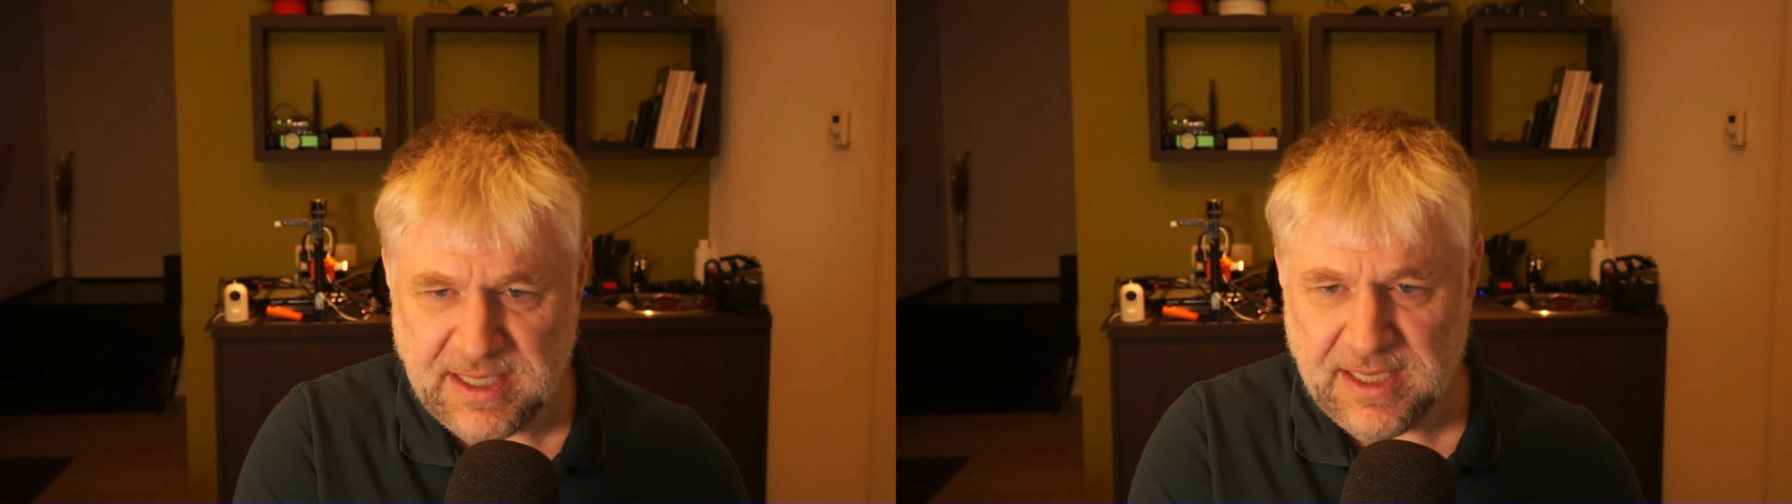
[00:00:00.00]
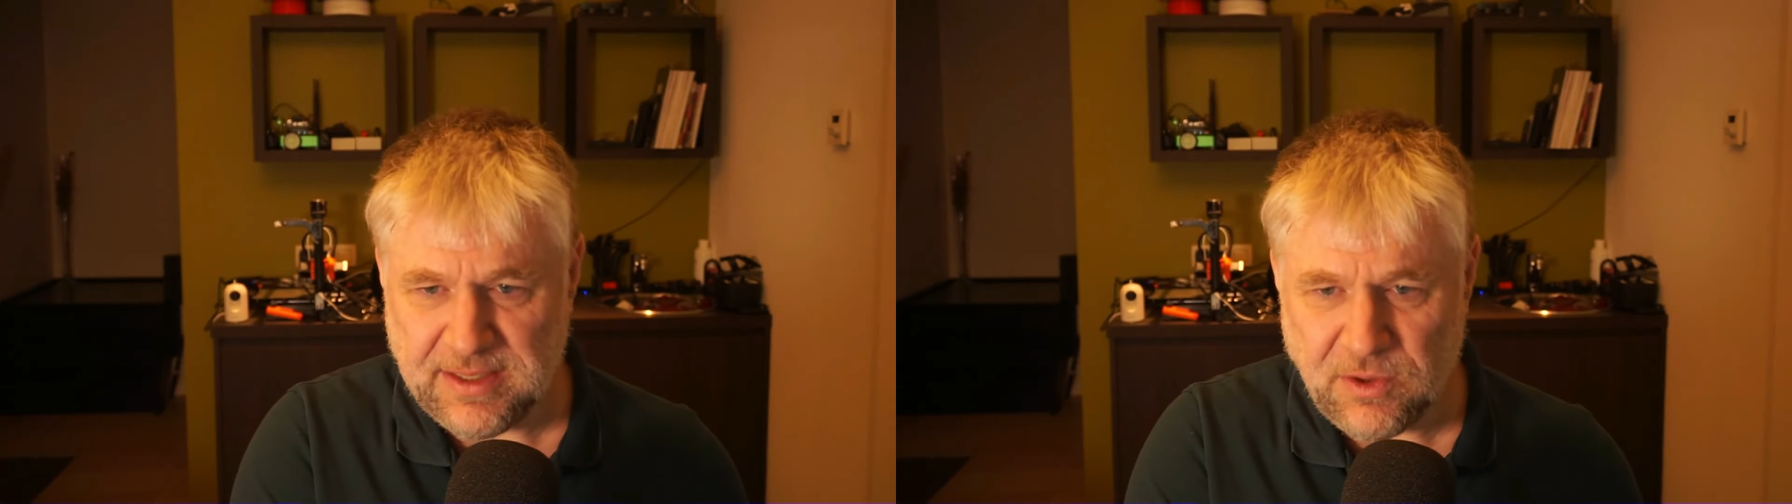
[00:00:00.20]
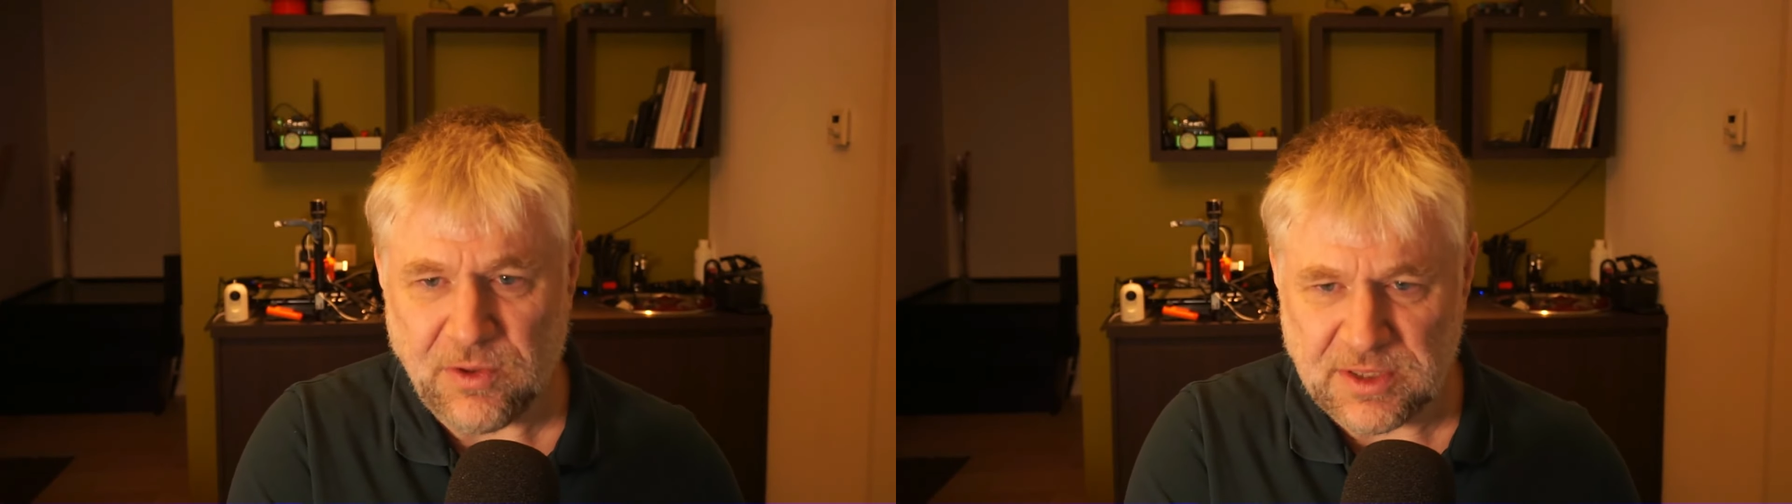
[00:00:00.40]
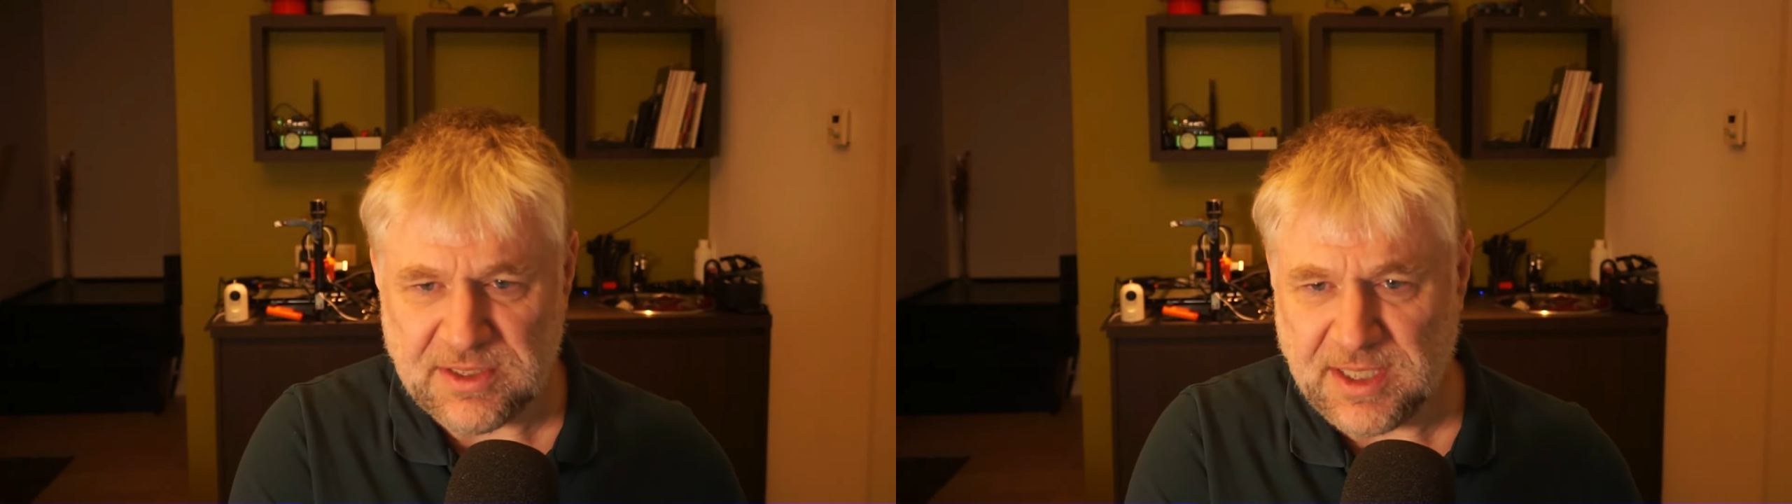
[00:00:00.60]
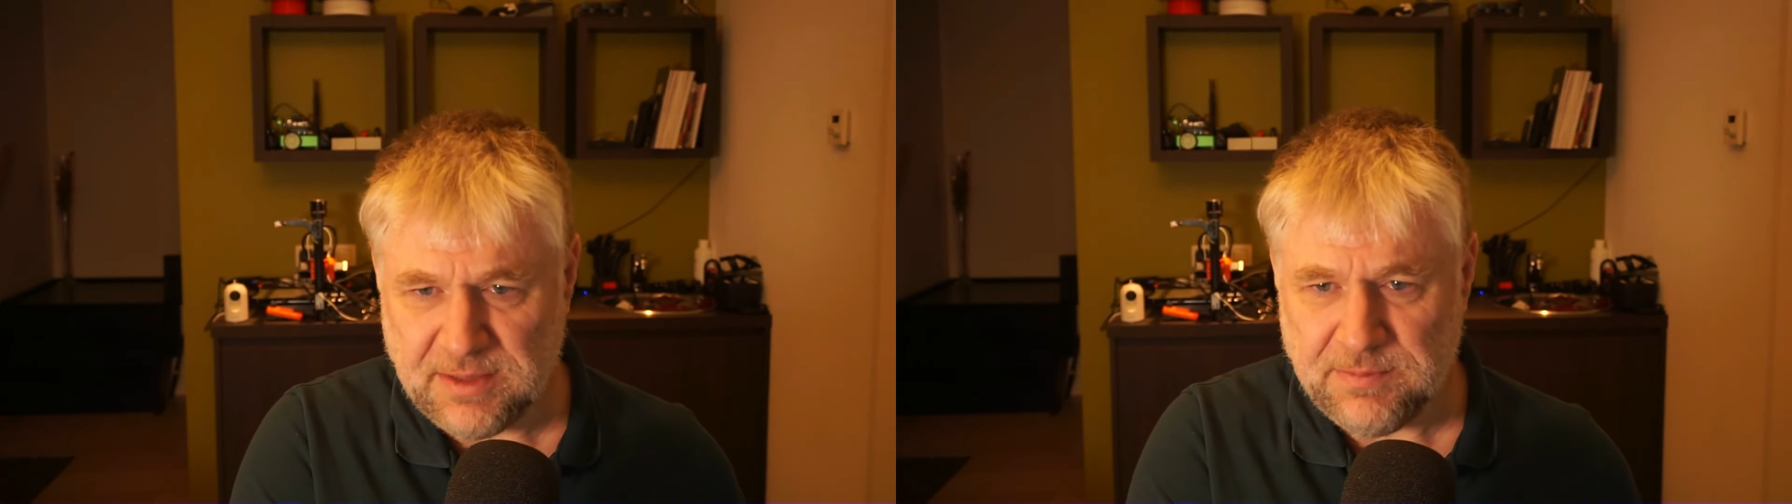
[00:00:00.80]
again all the
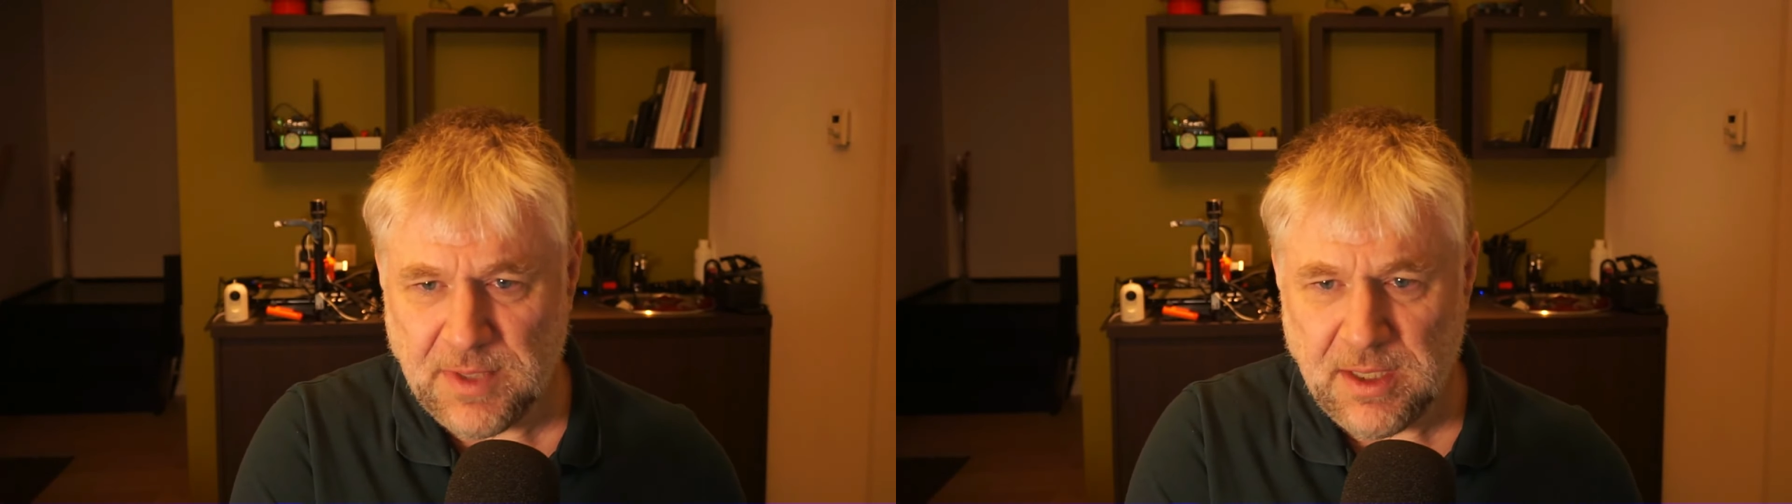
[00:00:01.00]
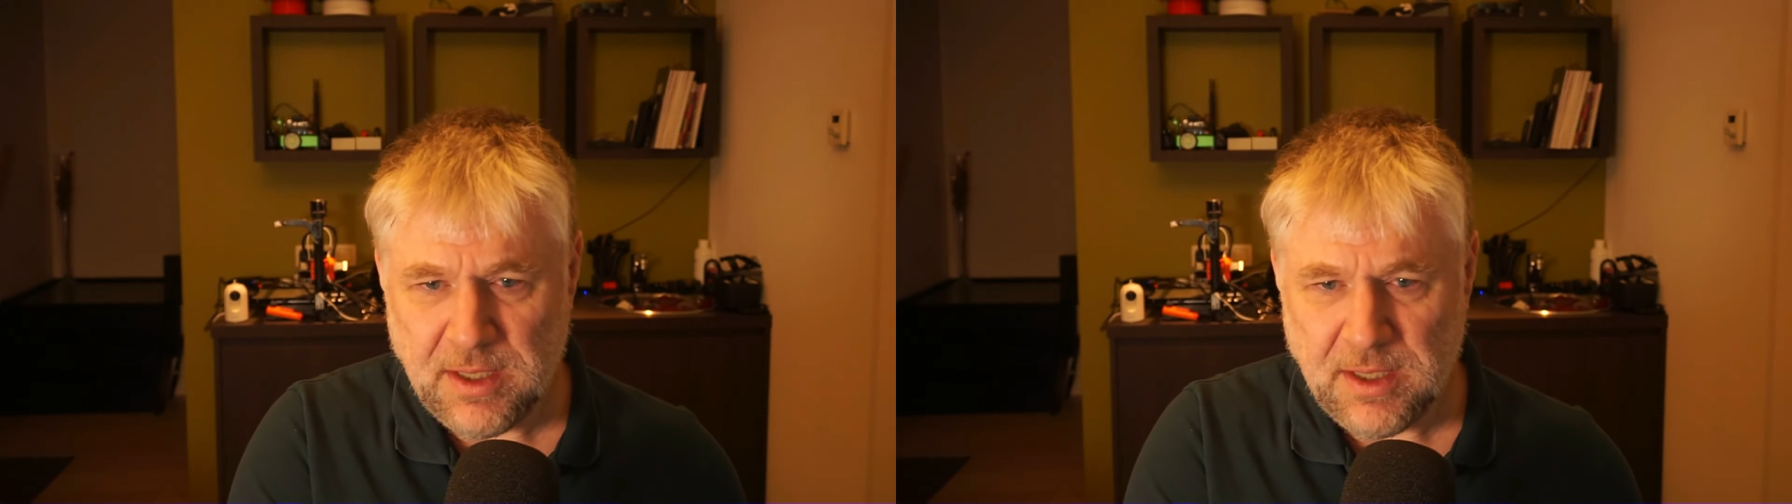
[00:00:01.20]
time